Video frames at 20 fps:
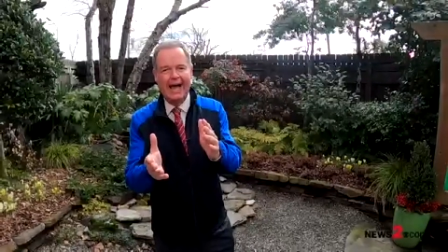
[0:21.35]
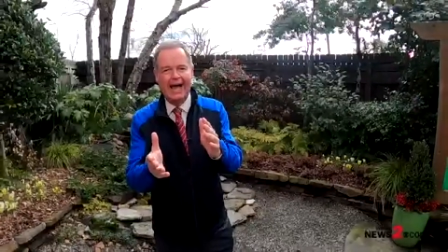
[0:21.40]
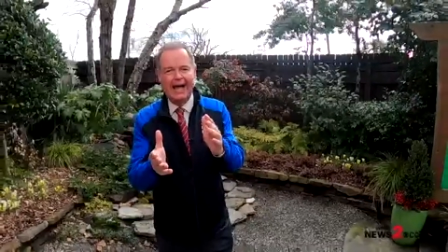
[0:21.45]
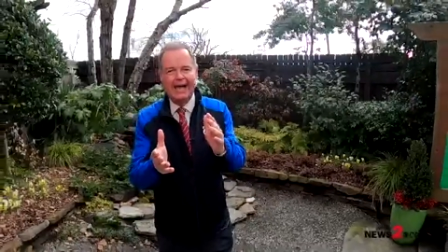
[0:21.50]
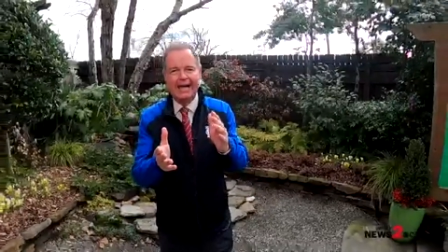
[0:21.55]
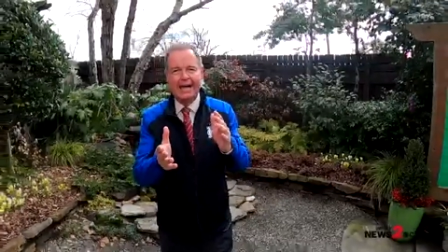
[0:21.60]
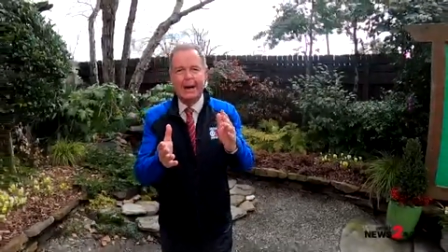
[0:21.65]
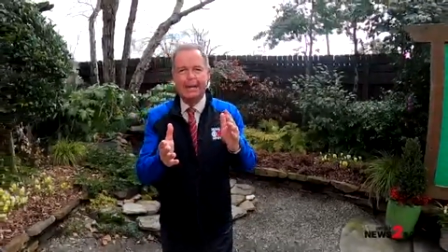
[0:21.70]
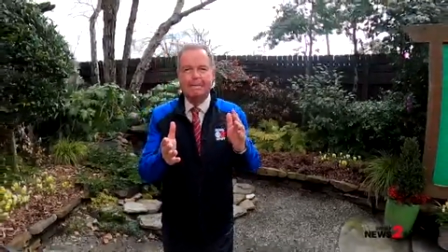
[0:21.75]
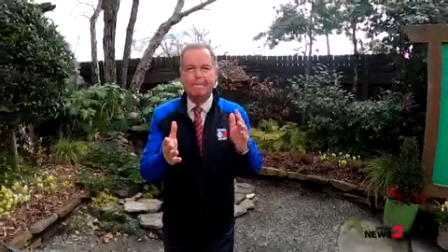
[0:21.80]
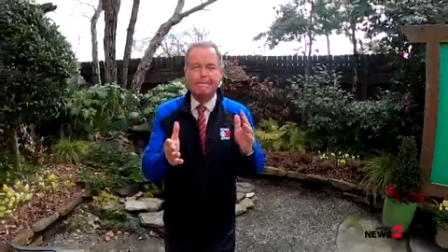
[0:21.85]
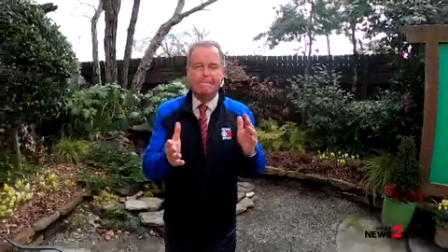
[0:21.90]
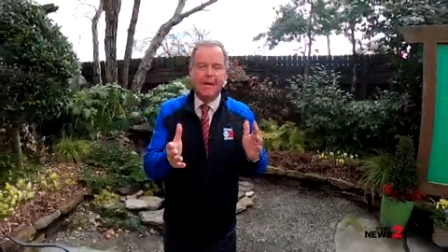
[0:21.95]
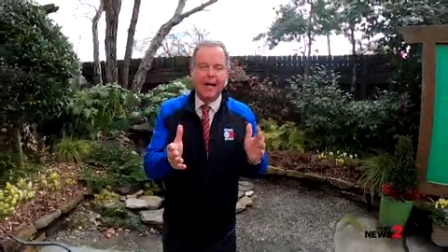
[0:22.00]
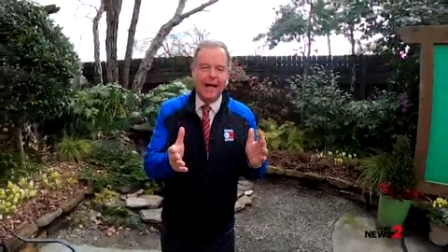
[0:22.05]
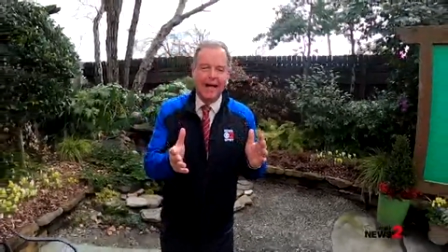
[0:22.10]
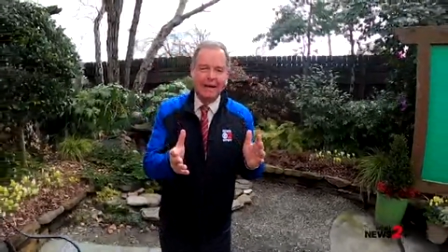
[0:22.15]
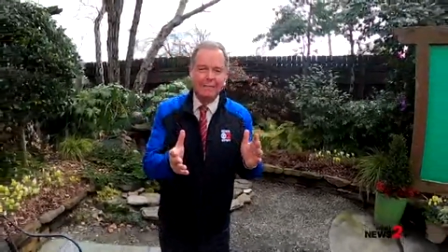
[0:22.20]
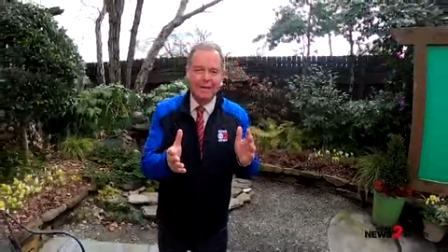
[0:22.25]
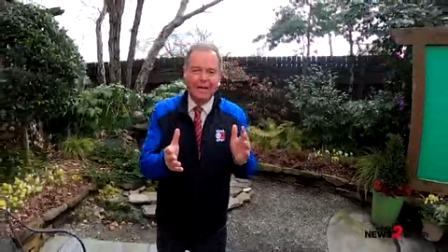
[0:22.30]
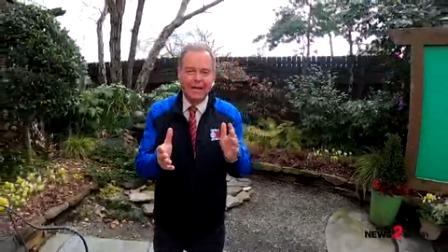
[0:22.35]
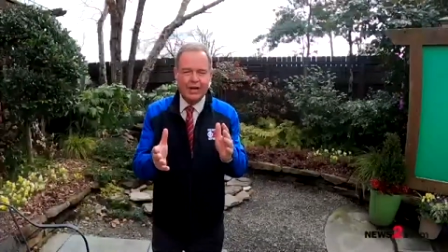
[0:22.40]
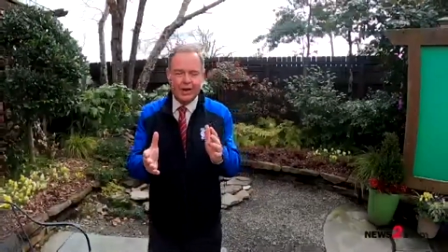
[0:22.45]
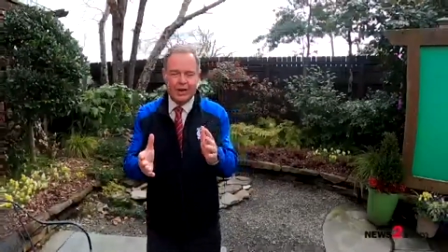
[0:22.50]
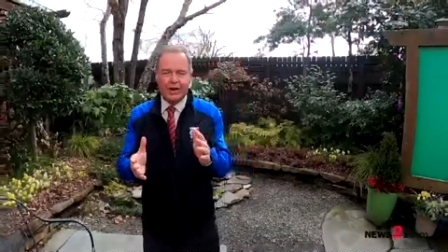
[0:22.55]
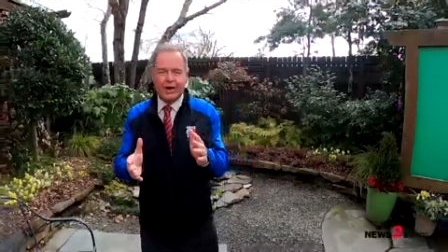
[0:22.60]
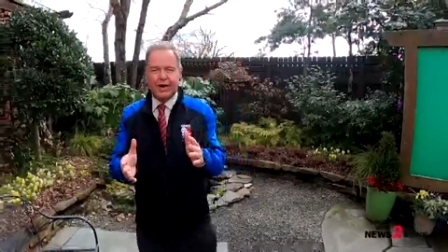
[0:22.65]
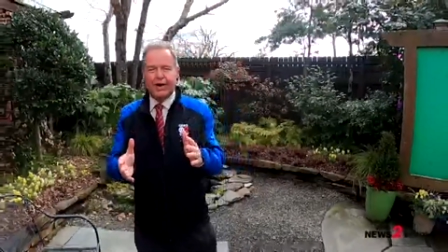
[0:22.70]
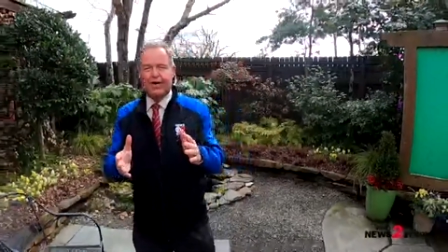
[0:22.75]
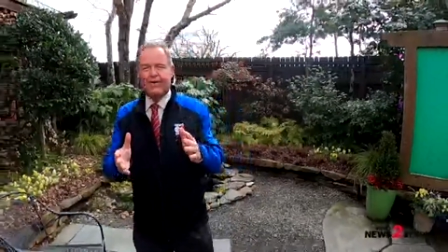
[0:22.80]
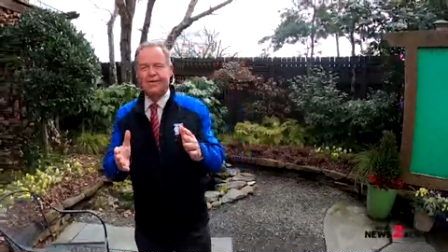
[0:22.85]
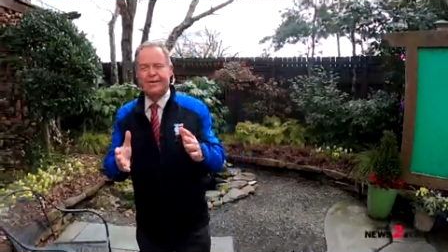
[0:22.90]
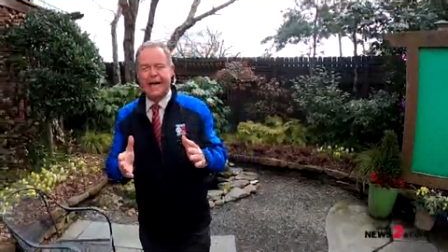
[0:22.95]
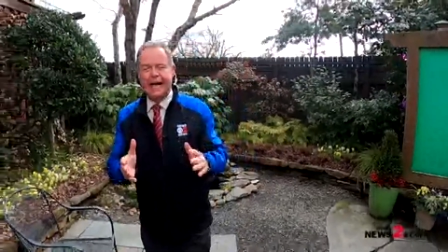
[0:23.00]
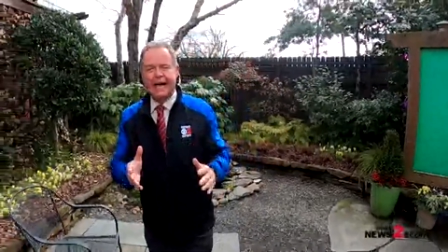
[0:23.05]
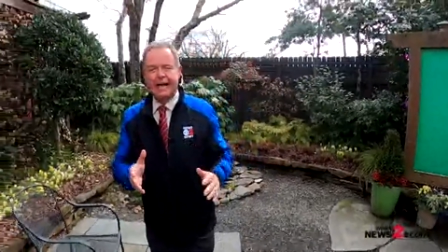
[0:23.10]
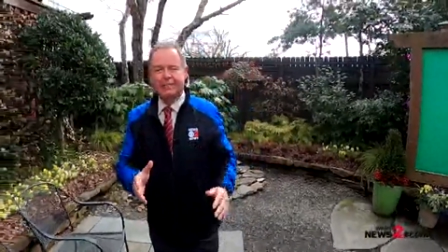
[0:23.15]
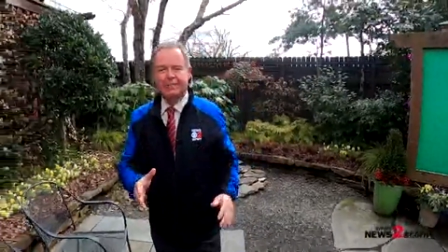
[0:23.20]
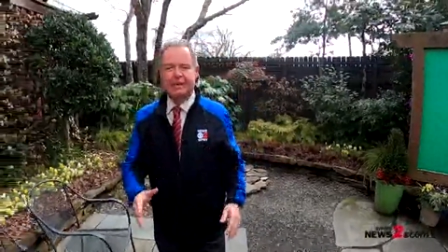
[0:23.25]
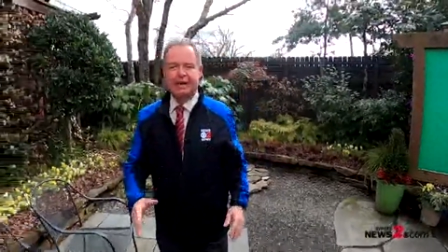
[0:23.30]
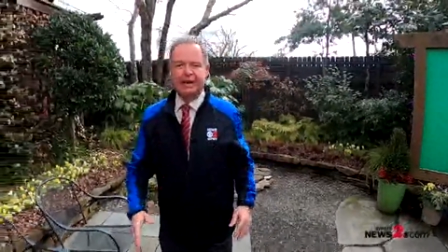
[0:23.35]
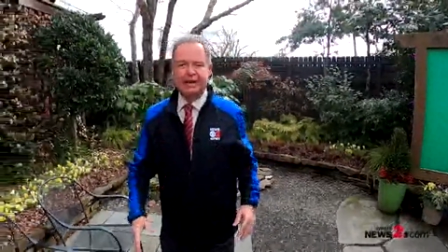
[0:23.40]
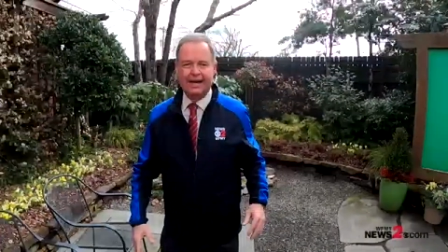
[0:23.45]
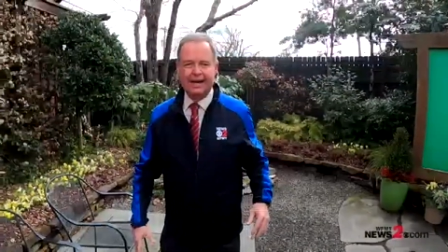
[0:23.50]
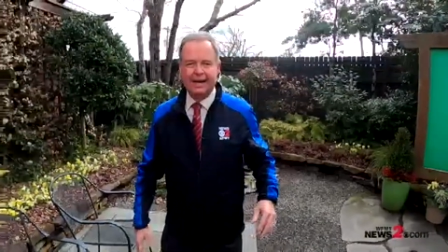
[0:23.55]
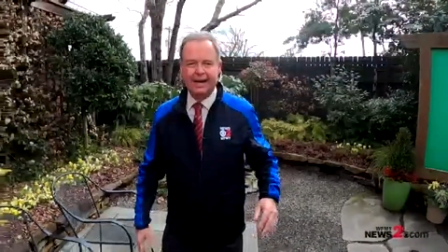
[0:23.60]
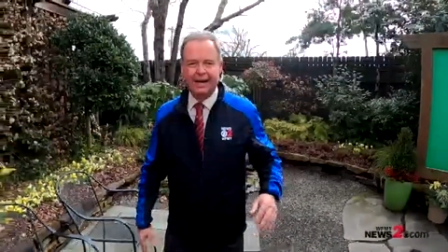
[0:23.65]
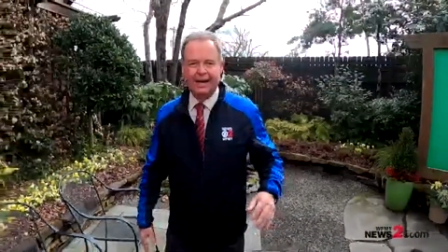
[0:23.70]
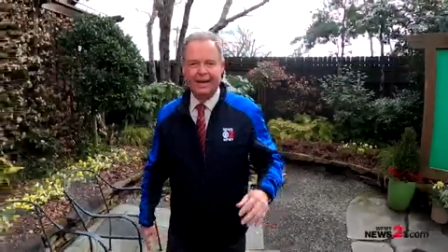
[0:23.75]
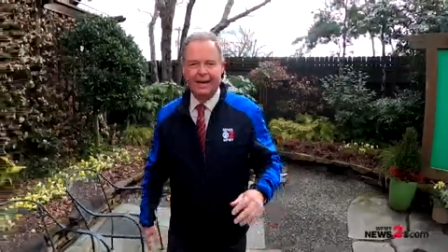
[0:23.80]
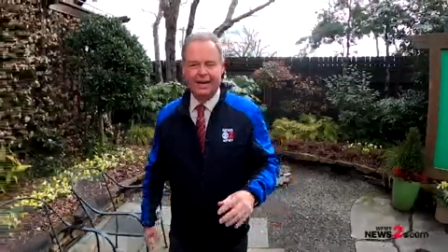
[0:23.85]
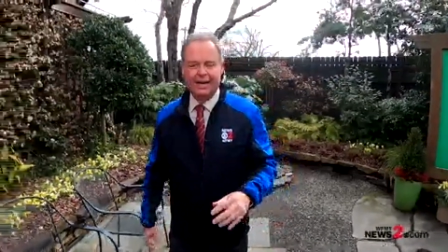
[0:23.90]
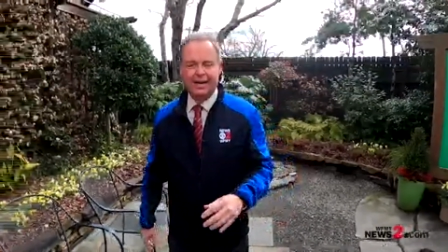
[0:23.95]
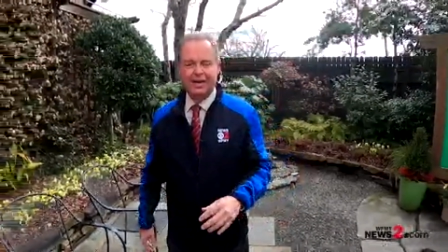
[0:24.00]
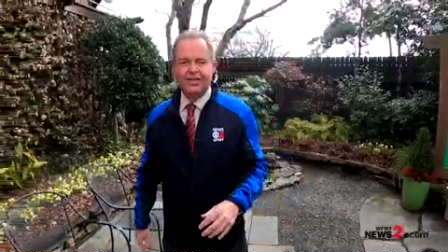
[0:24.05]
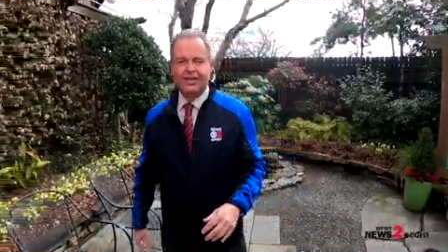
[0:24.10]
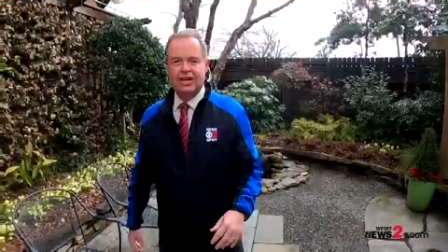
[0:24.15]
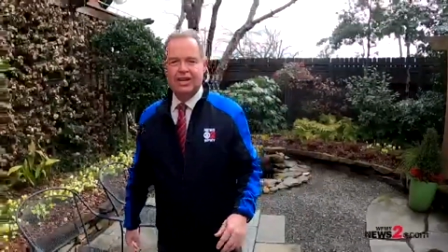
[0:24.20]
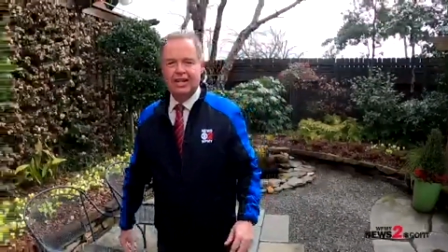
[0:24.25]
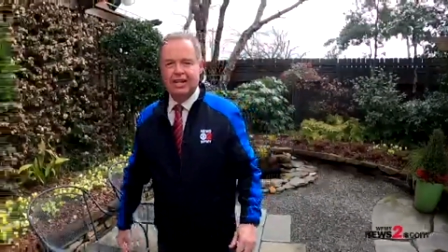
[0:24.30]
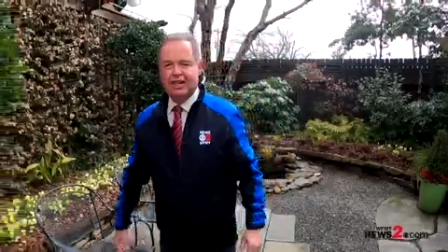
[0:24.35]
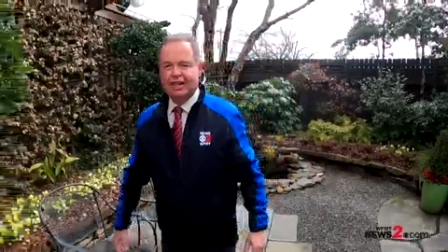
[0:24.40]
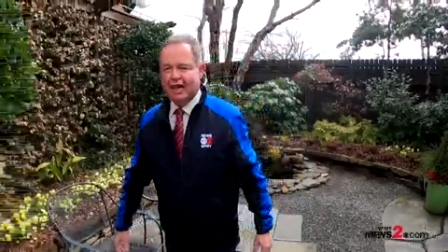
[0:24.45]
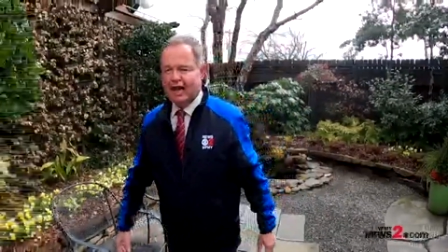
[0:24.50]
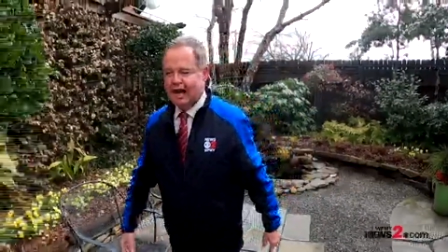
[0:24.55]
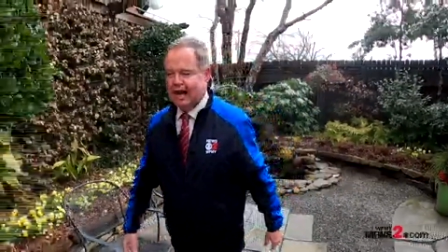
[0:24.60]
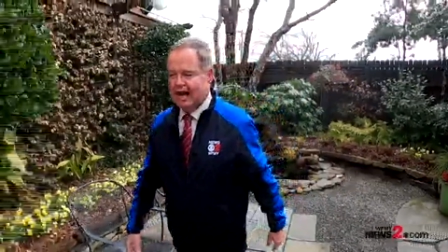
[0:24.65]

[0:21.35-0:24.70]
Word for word: a baby girl named Lily. She's